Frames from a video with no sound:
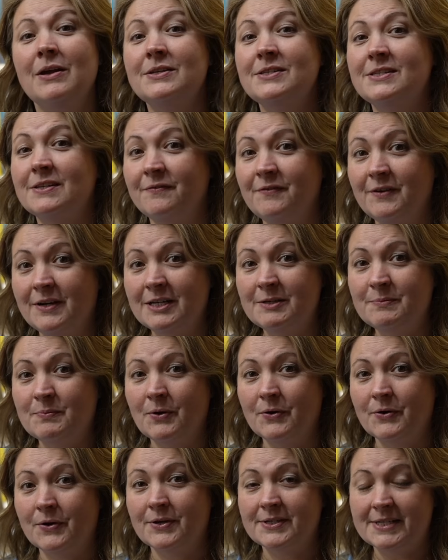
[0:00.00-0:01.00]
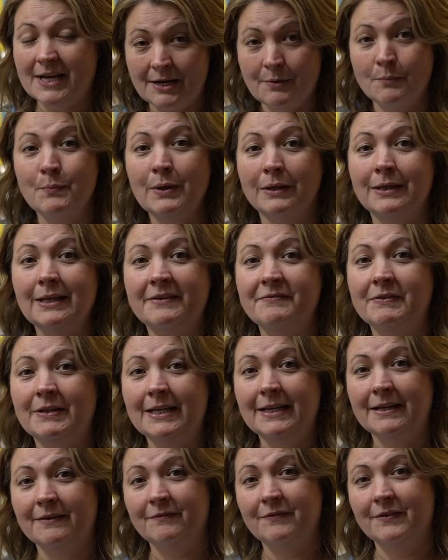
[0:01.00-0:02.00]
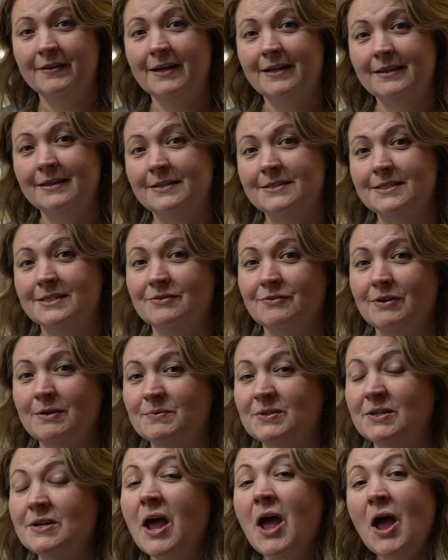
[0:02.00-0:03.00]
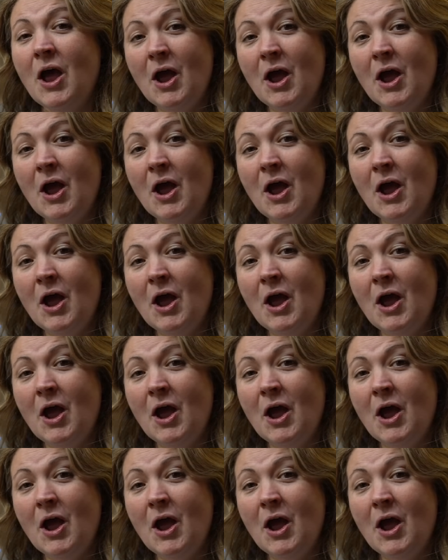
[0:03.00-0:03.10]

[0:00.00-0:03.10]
to finished product, and I will leave a link for that in the description.